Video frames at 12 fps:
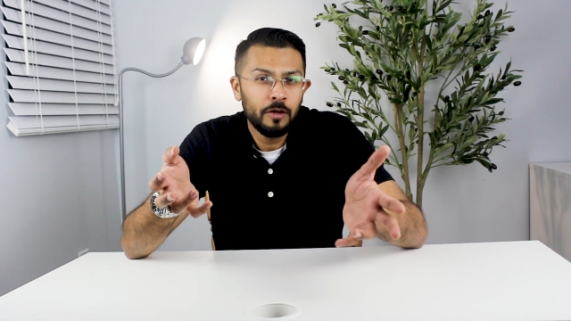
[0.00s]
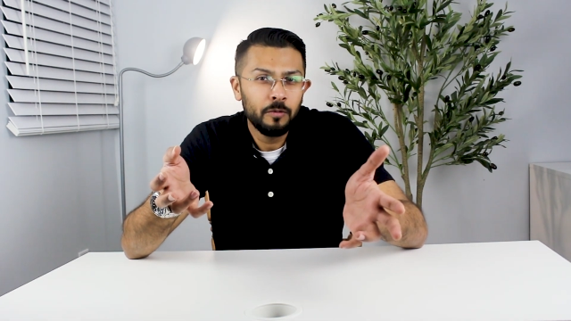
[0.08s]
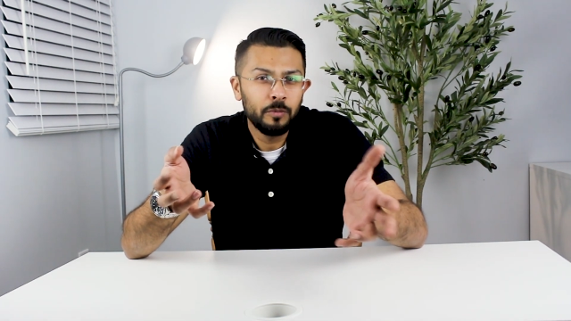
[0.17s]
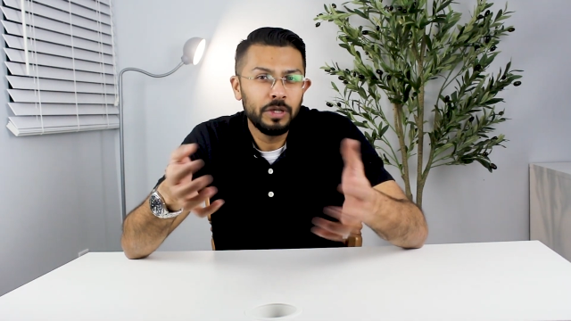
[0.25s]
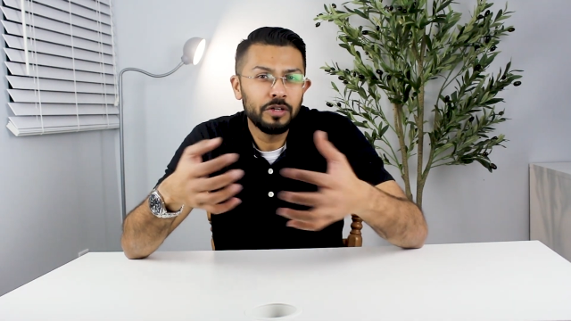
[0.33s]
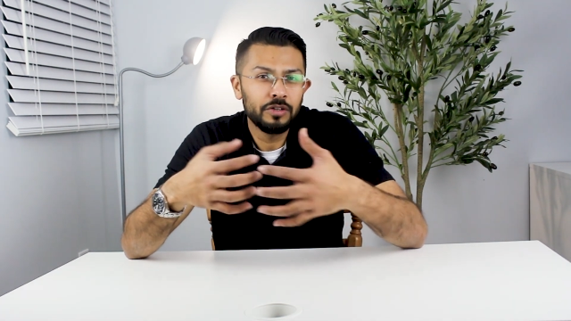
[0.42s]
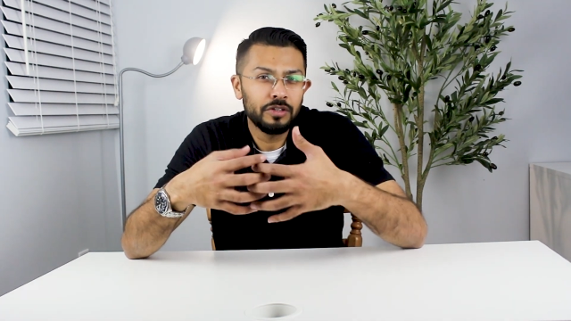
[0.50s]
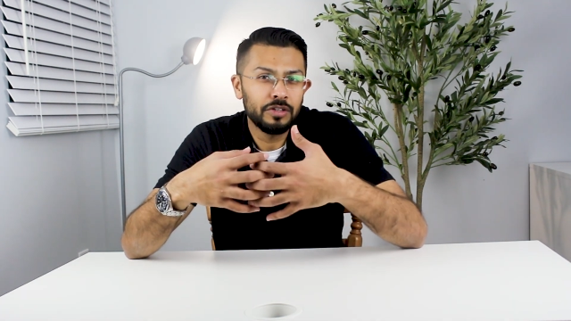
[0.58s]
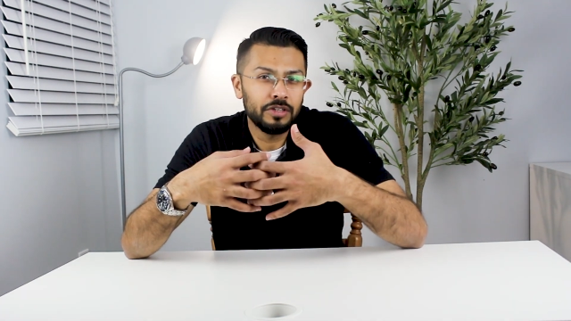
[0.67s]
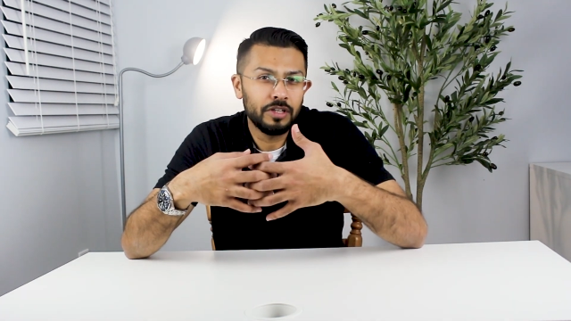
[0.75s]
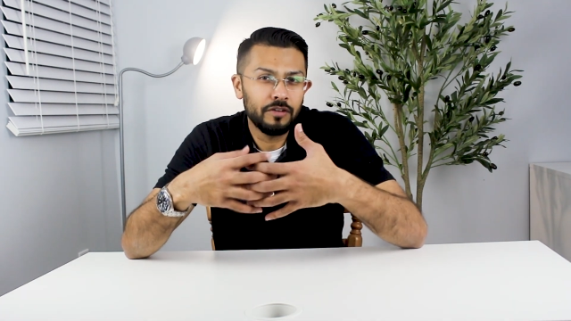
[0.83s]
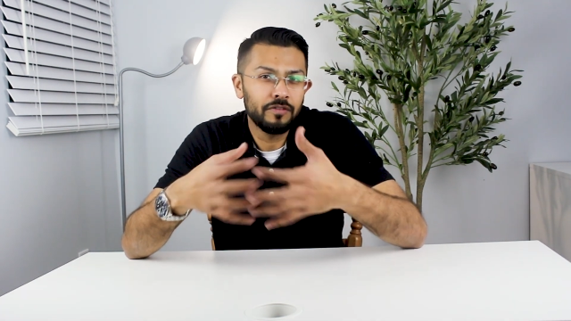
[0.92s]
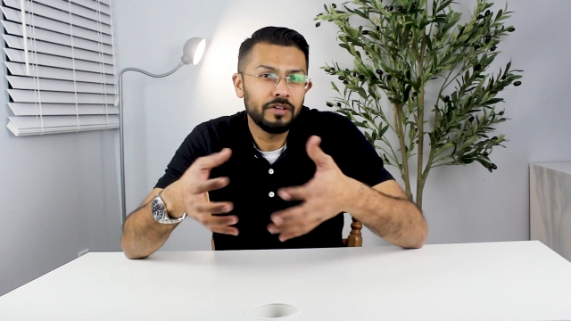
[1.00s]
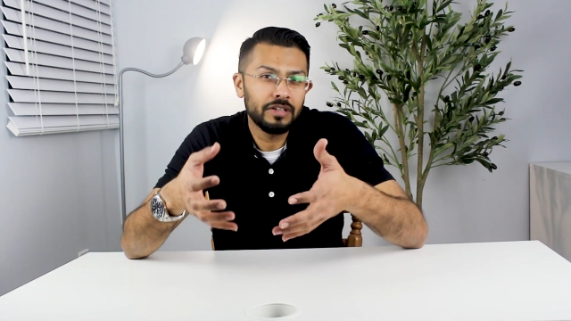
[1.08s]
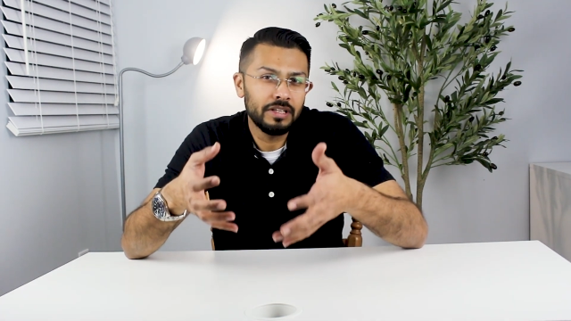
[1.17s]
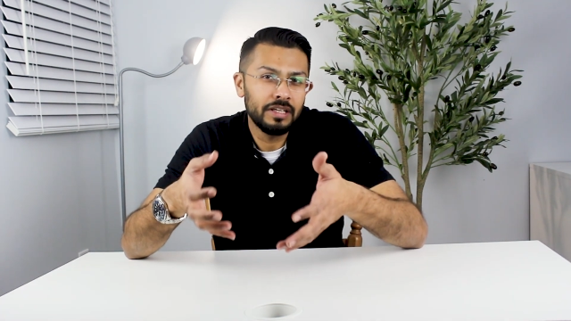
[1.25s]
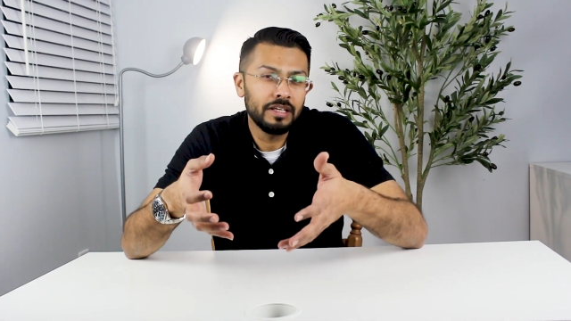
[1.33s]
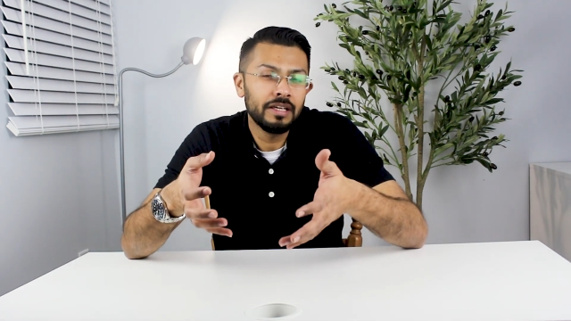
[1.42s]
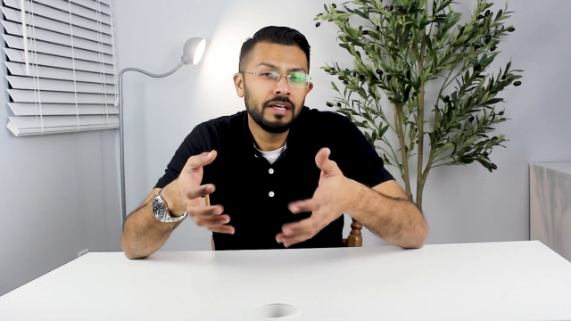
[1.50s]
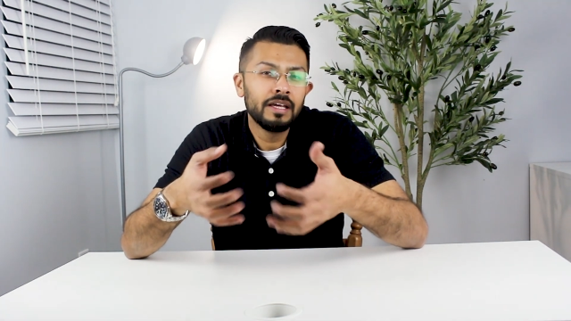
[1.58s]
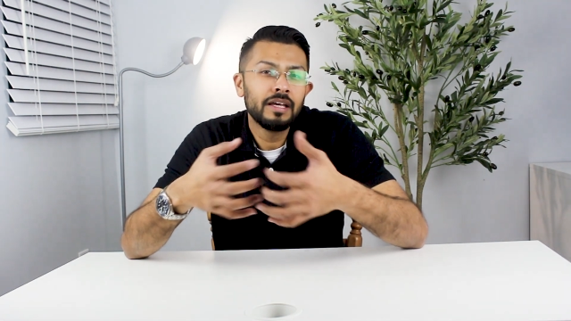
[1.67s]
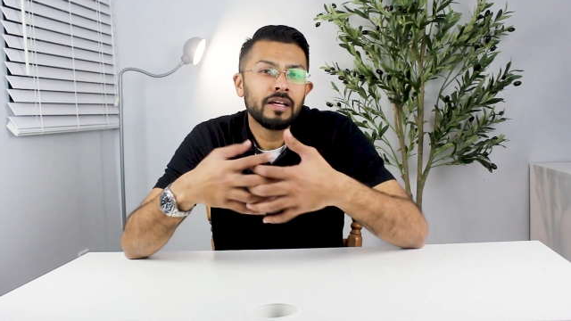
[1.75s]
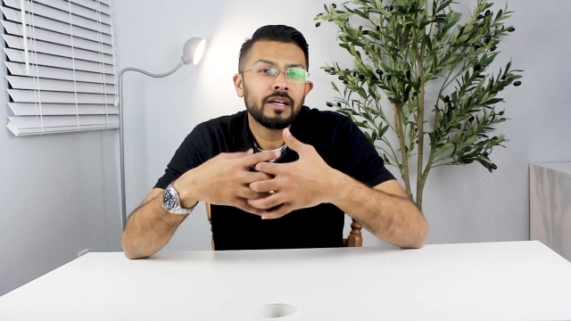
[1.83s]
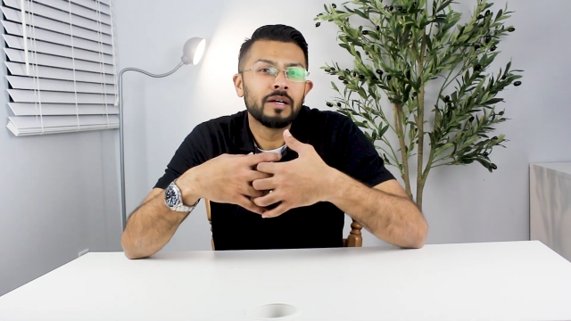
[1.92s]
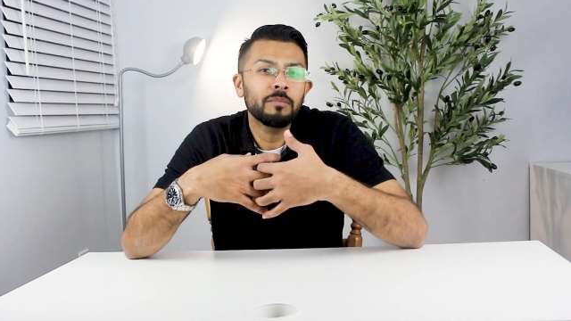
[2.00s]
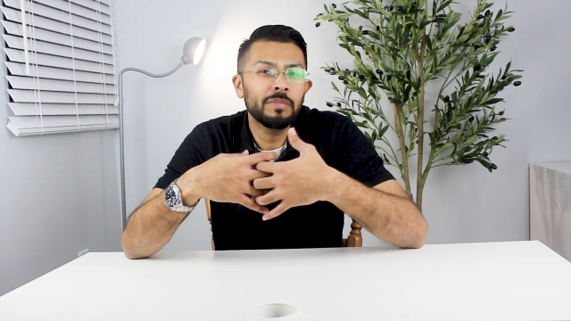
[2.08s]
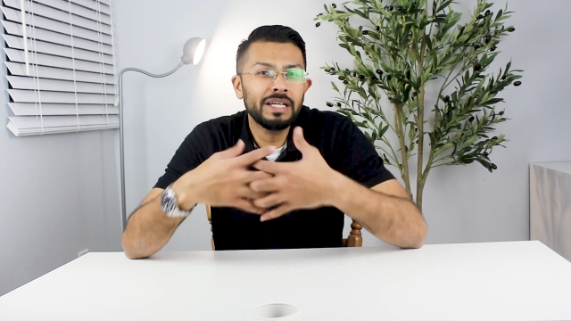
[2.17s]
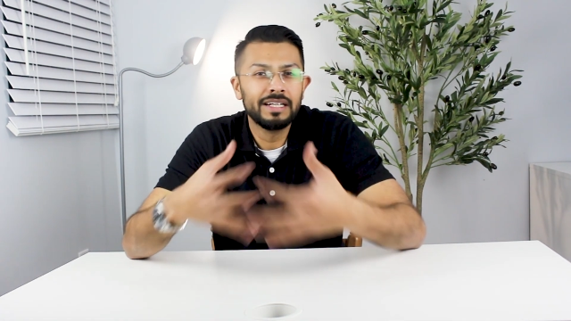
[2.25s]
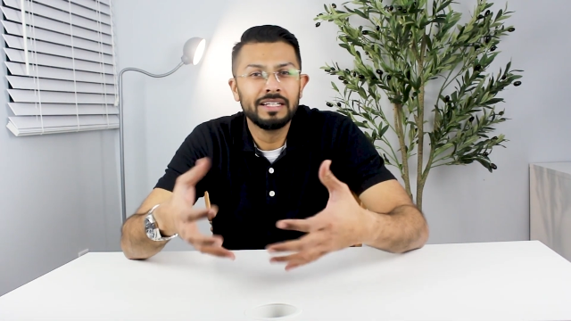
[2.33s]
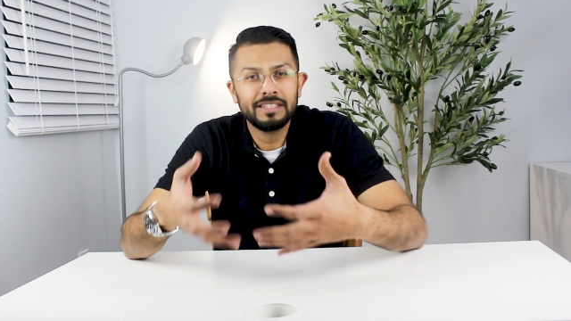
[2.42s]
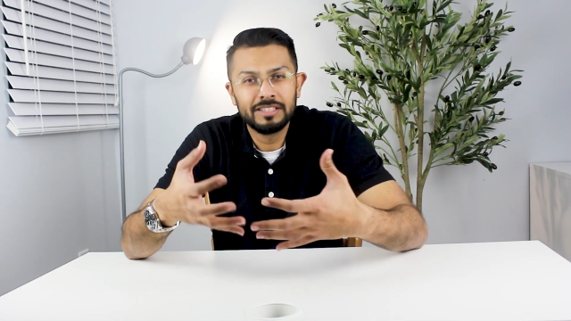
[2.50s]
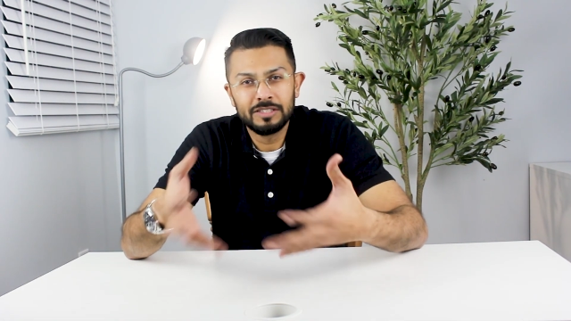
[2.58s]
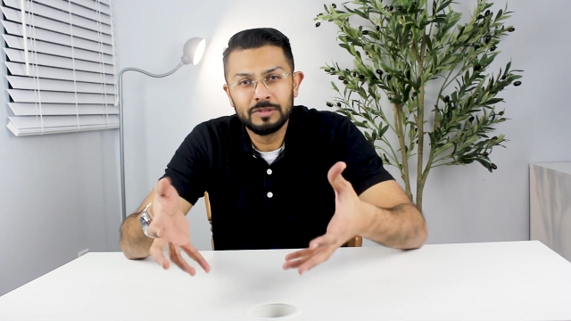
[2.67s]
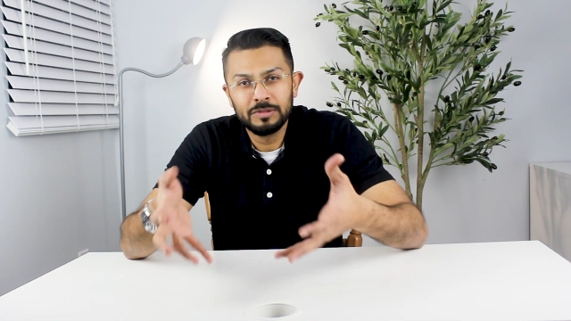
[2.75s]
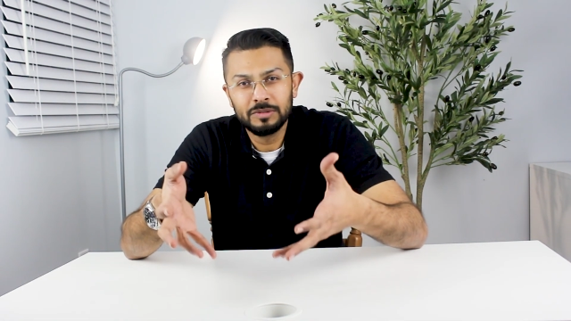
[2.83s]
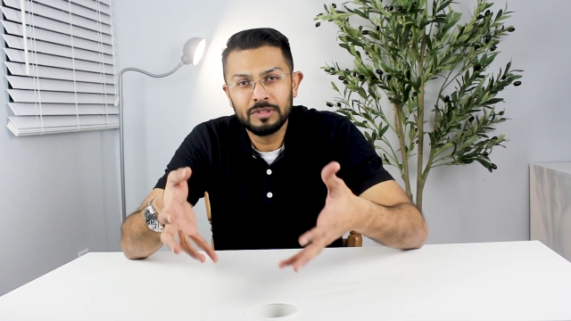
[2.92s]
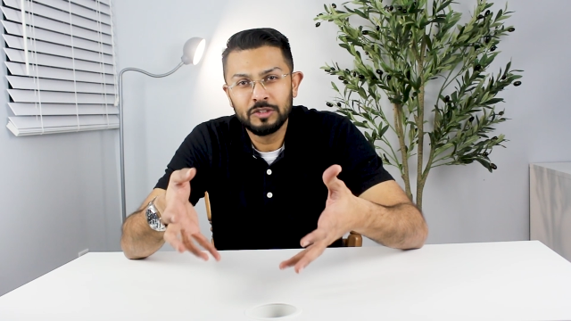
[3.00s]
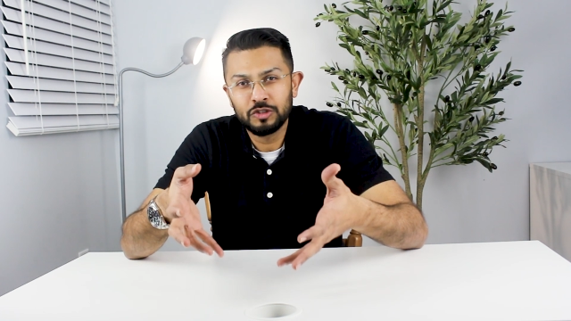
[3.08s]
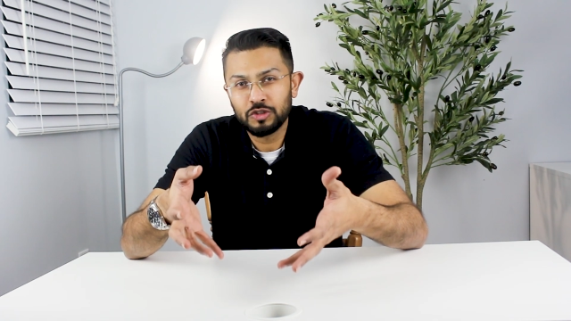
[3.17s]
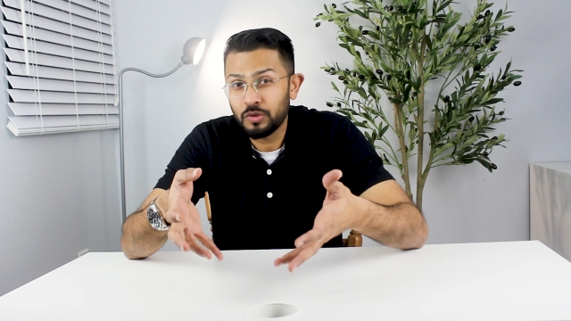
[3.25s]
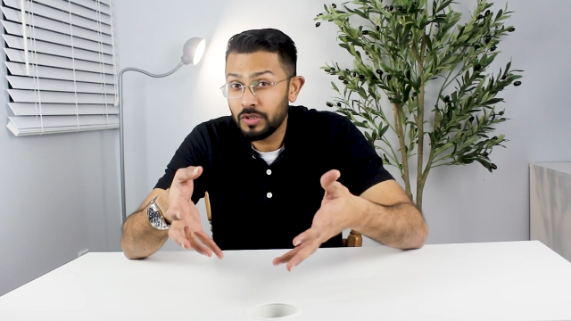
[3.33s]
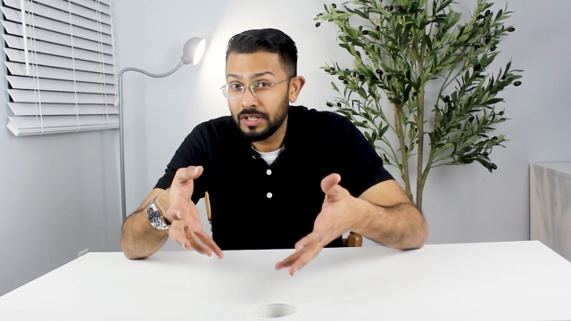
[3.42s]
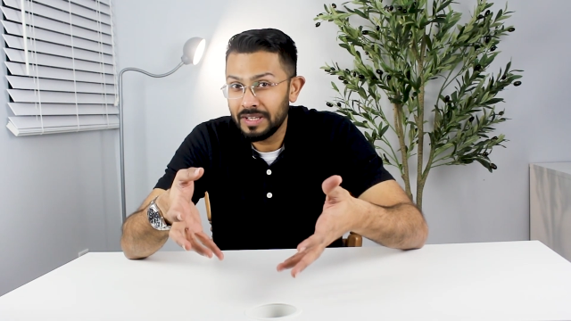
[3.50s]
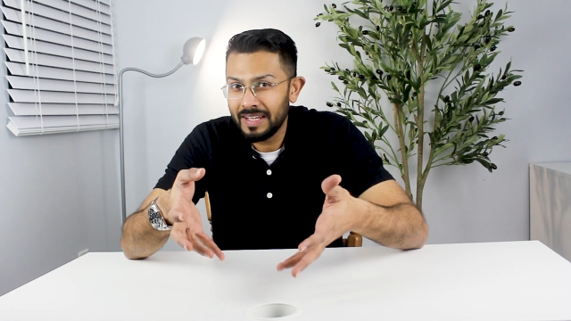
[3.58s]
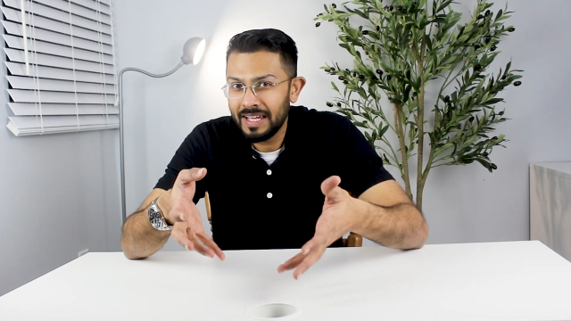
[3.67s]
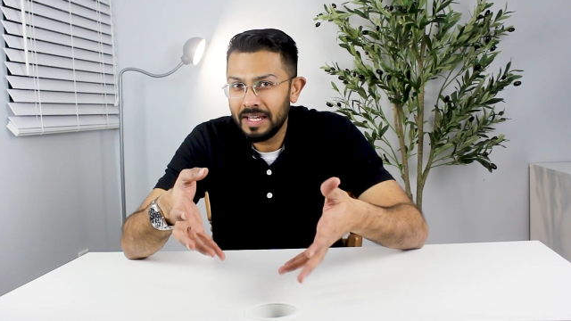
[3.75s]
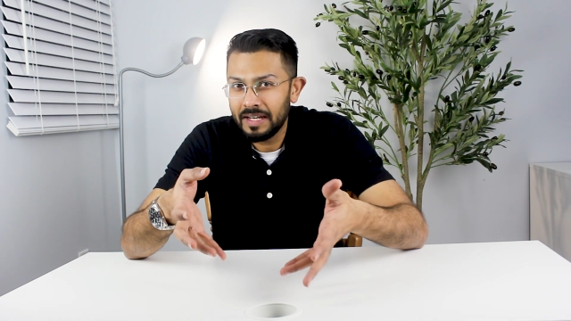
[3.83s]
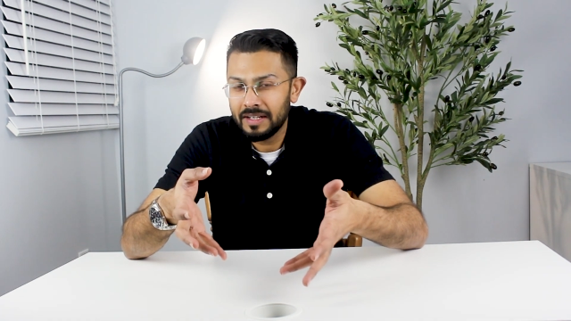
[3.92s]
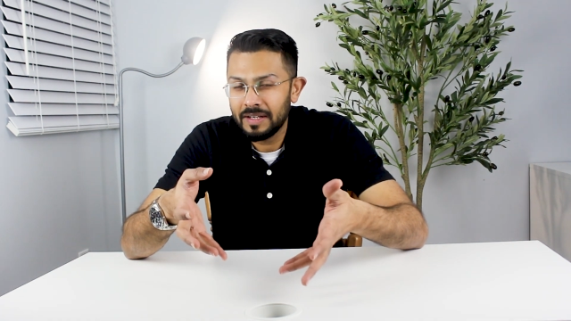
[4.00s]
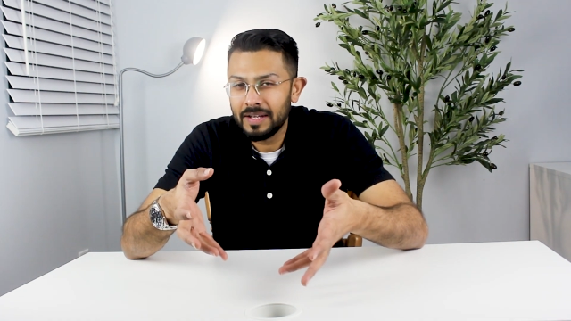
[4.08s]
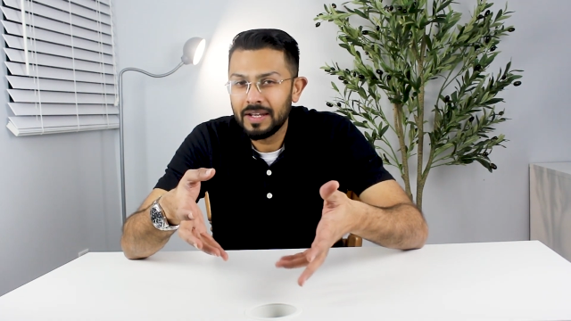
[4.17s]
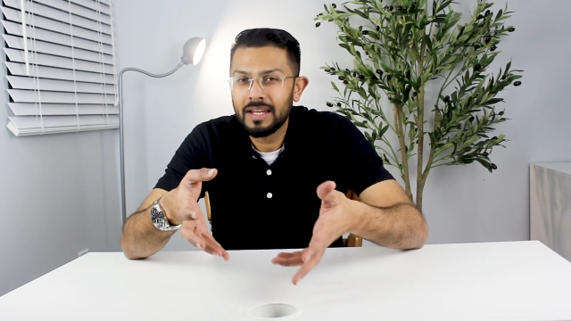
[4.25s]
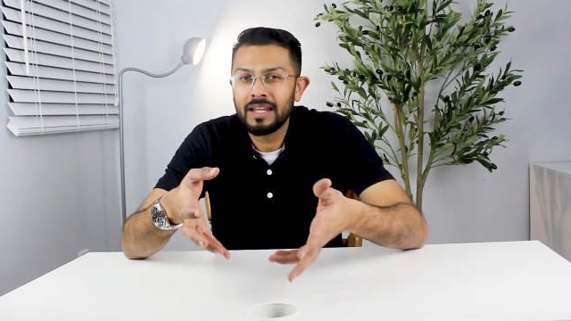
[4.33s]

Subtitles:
We are definitely committed to ensuring that.